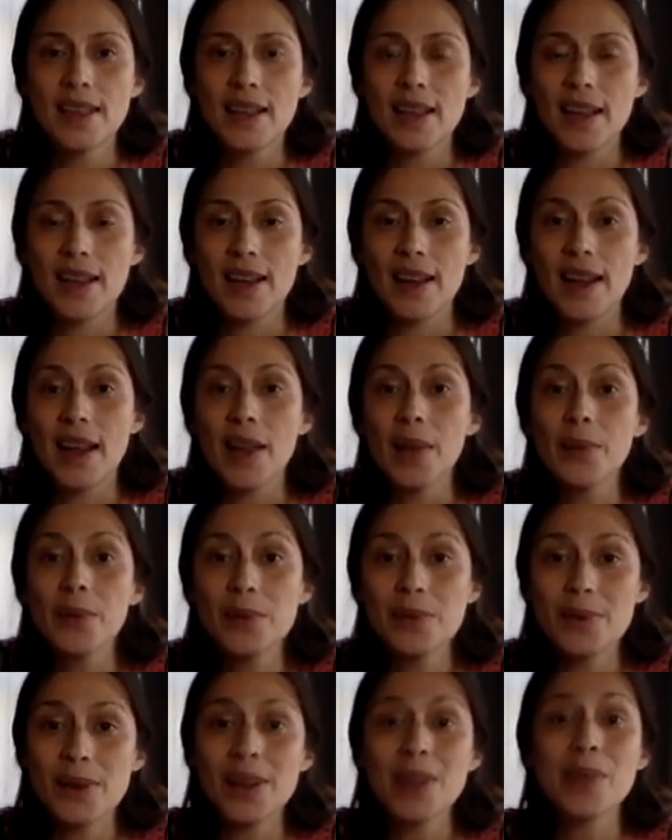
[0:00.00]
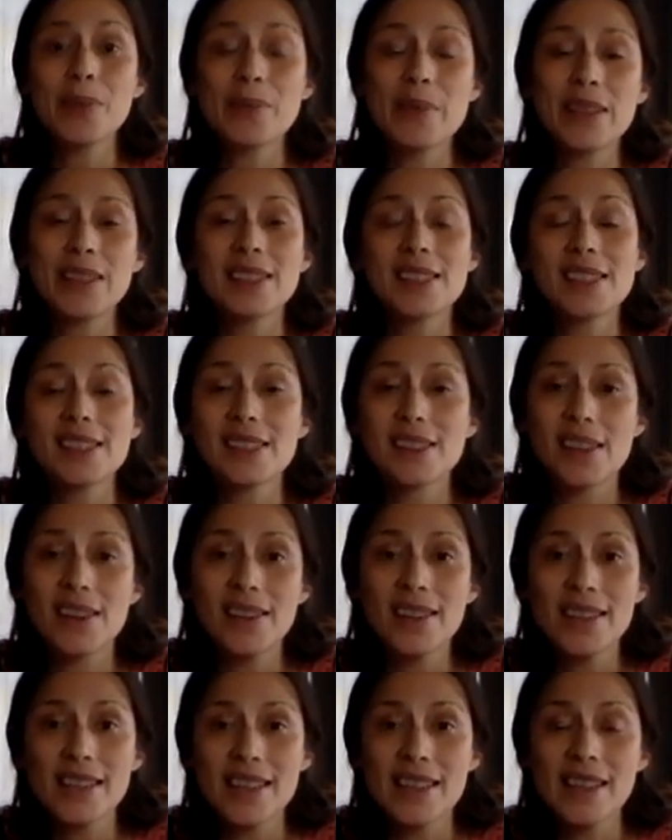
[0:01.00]
And I would recommend
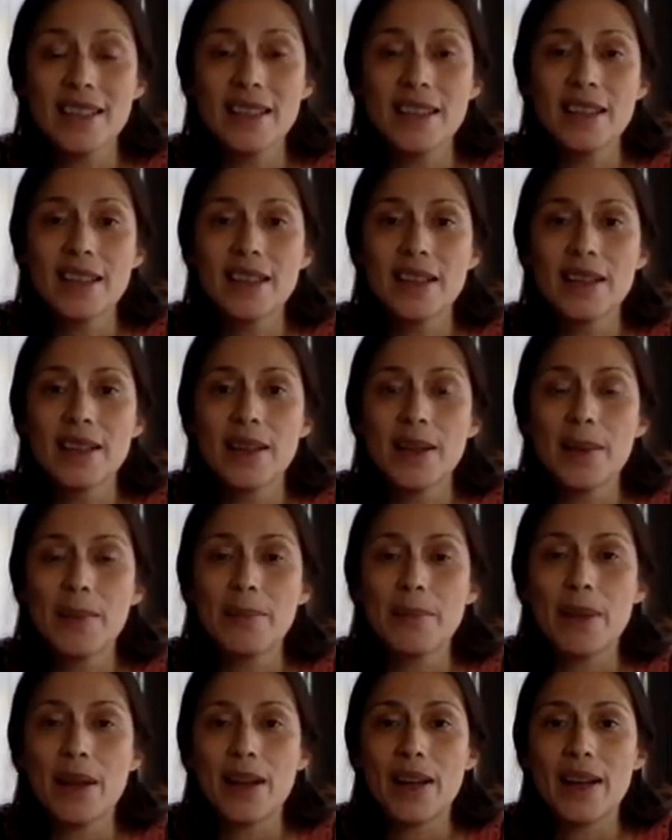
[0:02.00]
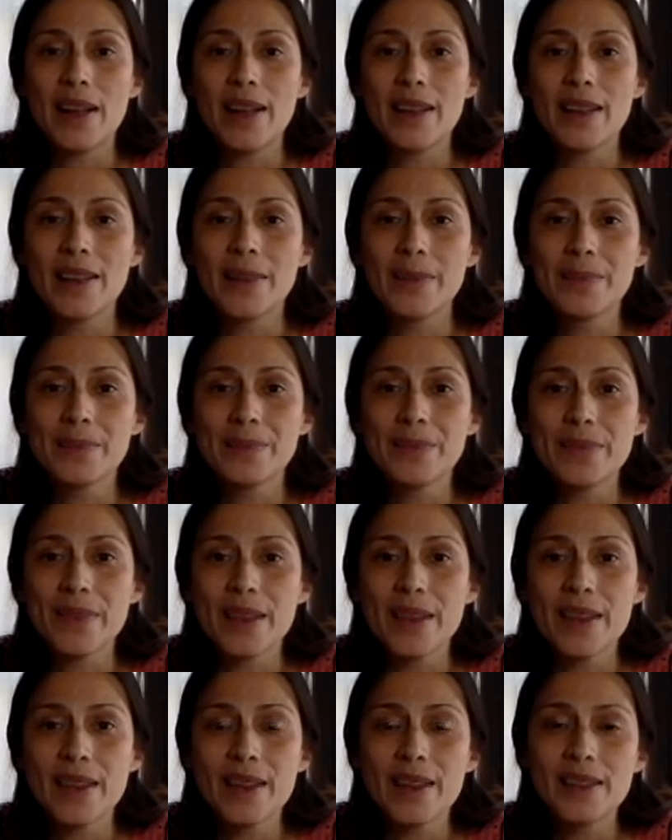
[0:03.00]
starting by
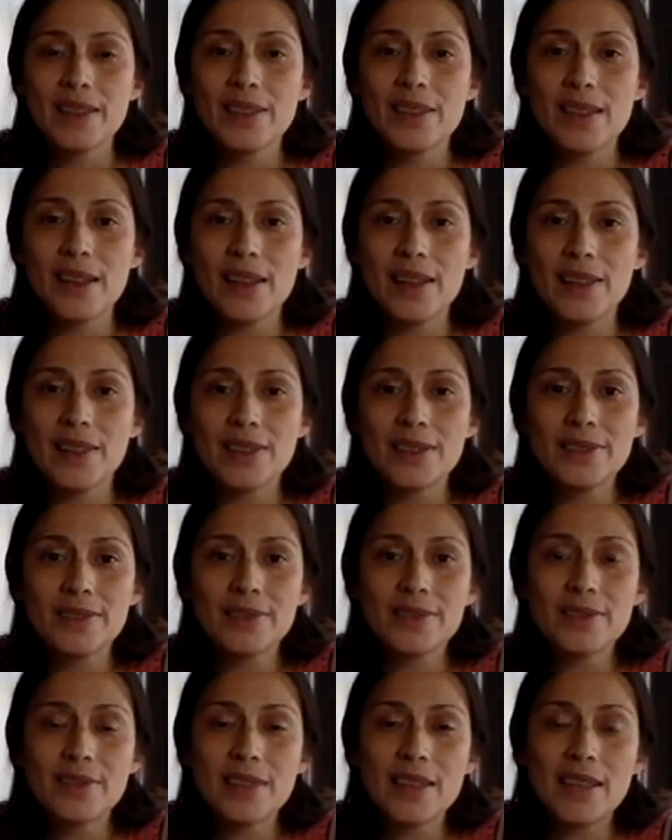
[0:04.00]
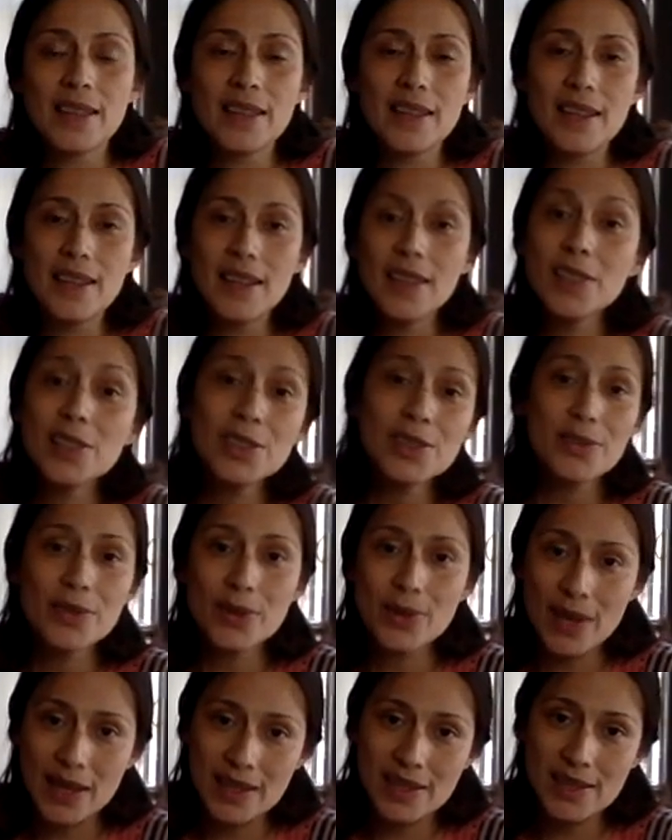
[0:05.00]
an
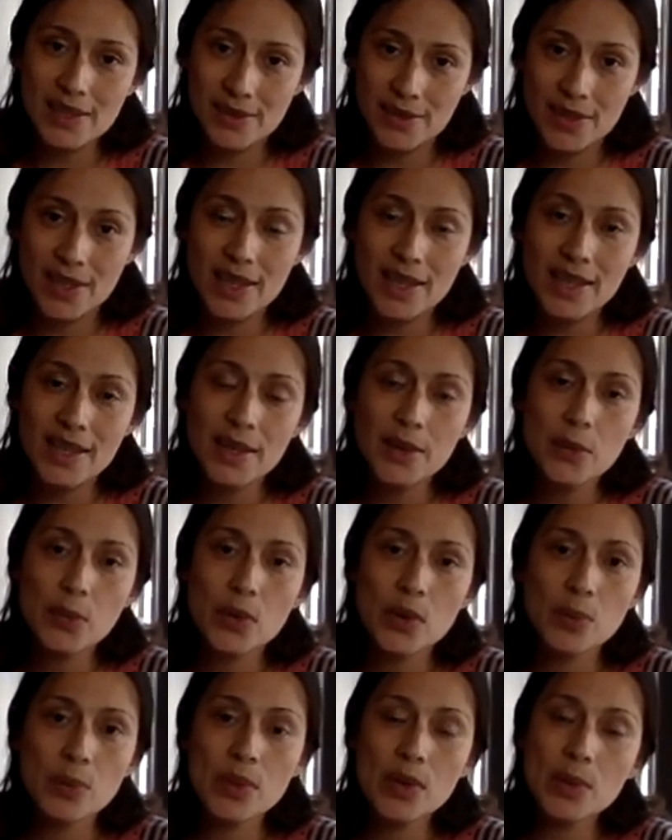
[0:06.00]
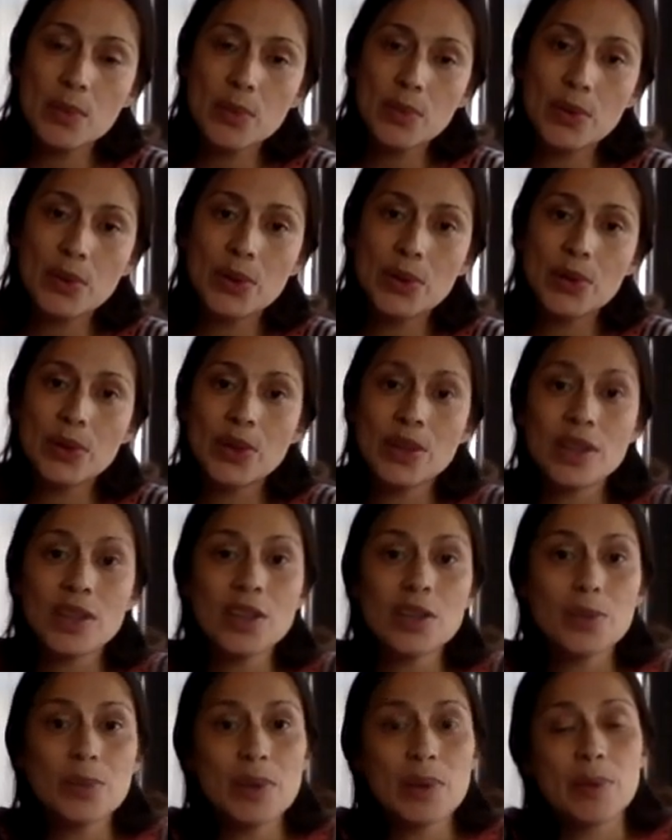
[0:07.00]
interview activity where
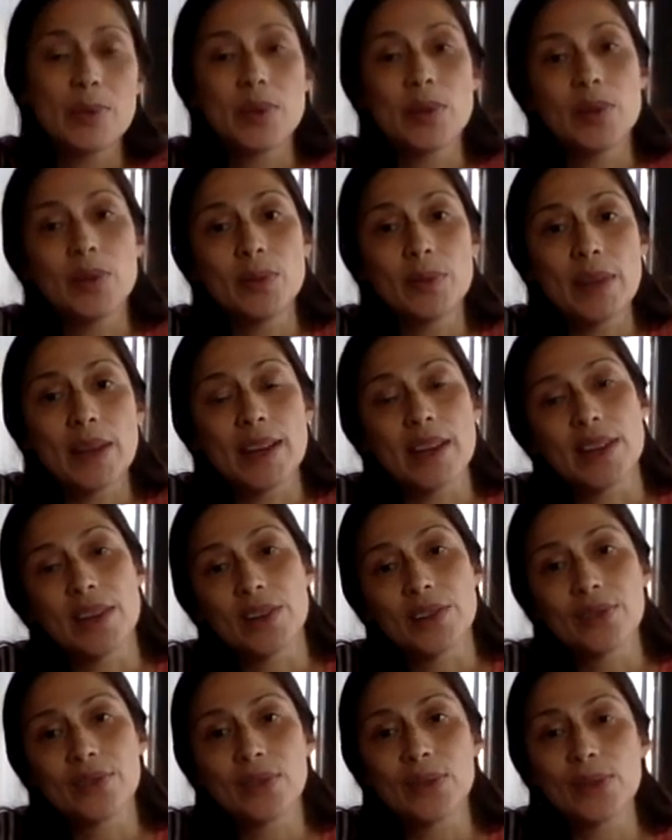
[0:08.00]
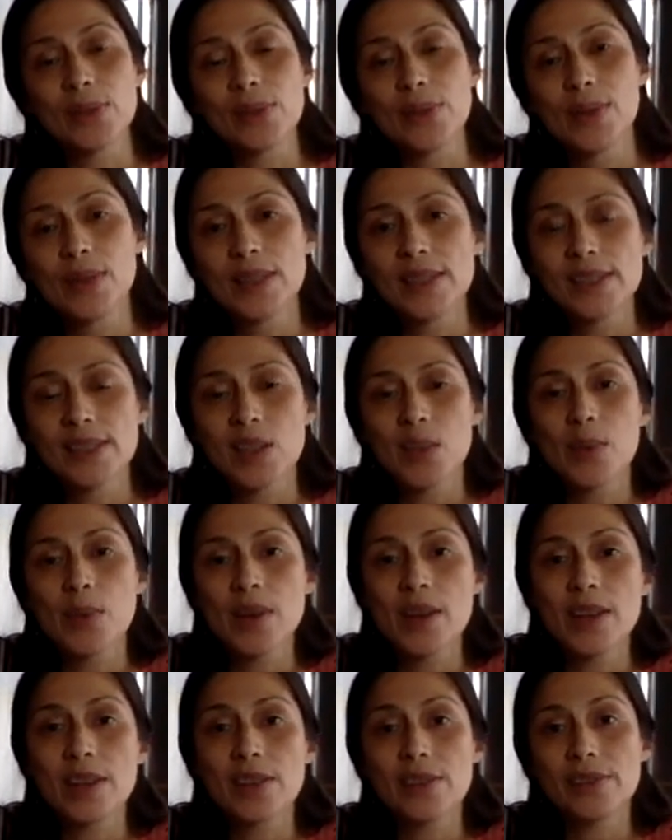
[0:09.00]
younger people might interview
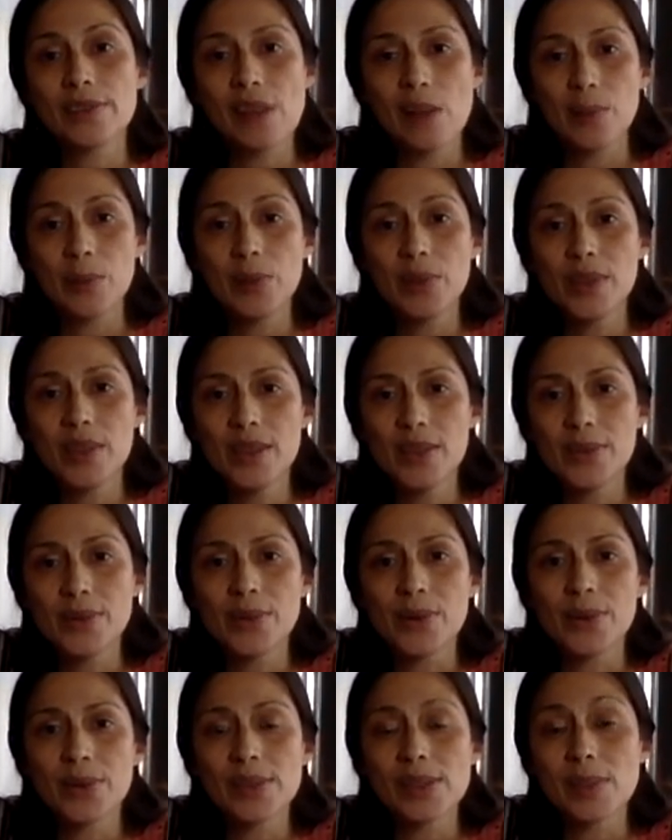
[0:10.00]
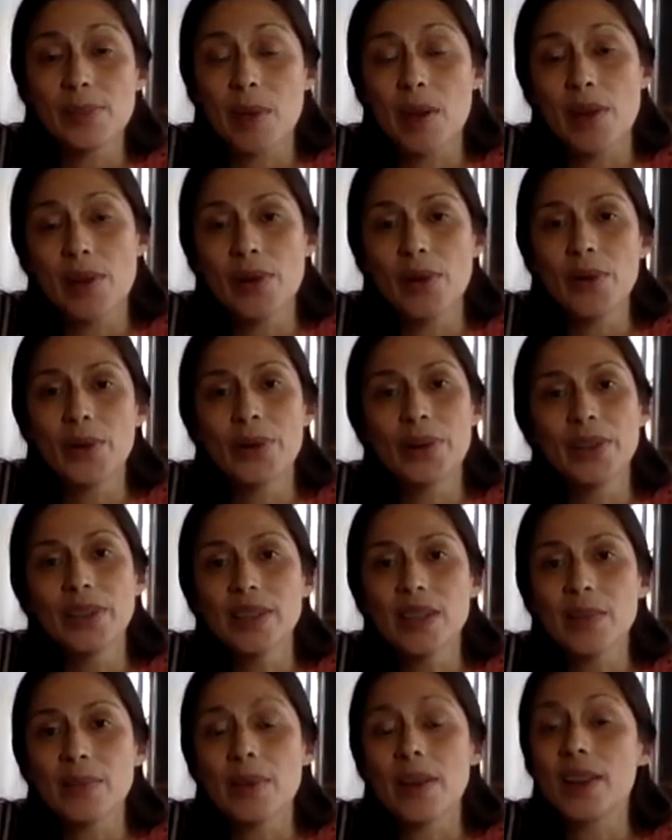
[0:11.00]
someone in their family who knows about corn.
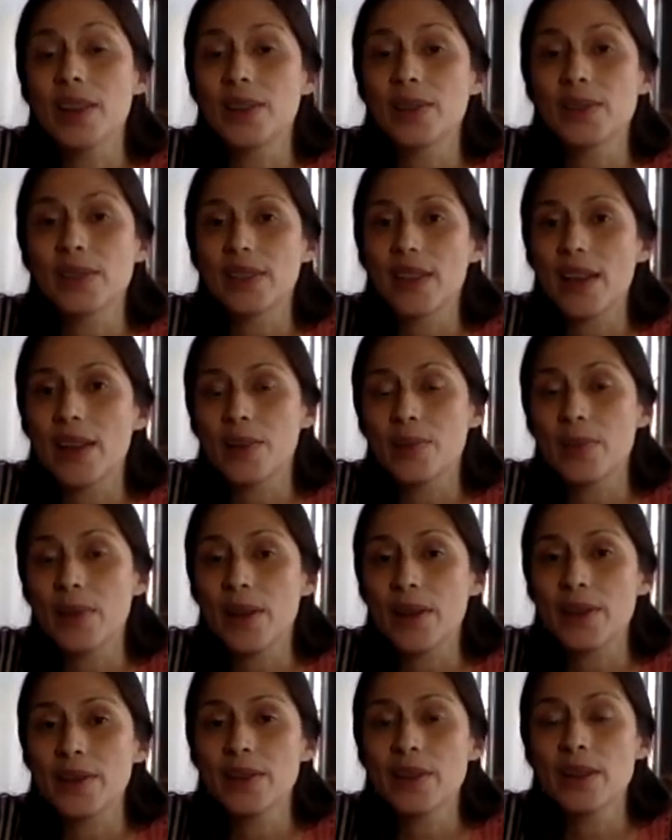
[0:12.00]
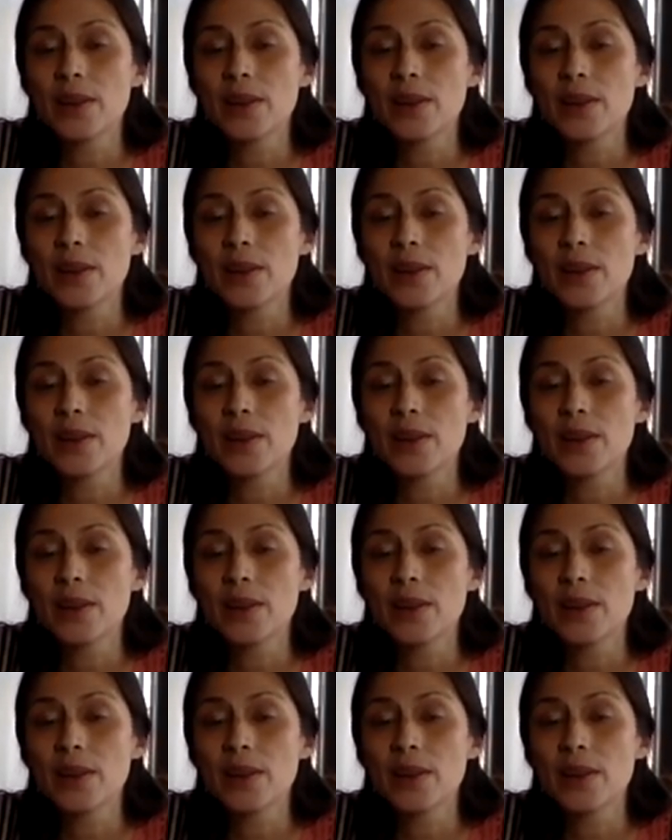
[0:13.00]
They might know a lot about